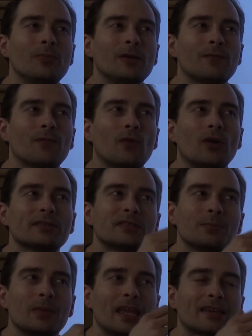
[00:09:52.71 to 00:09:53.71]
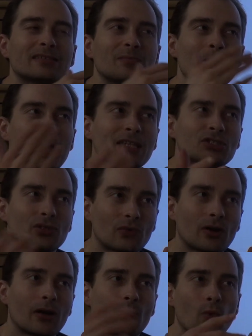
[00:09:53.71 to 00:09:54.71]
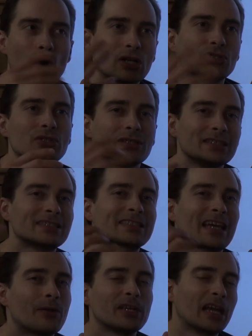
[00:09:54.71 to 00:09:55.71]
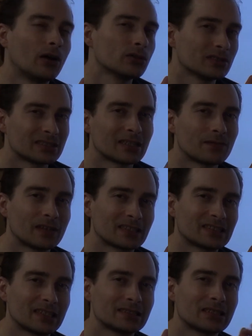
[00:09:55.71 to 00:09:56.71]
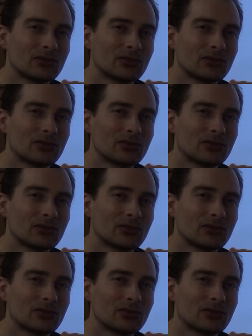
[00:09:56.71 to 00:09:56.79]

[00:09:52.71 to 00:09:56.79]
before the next major version is coming out and stuff like that.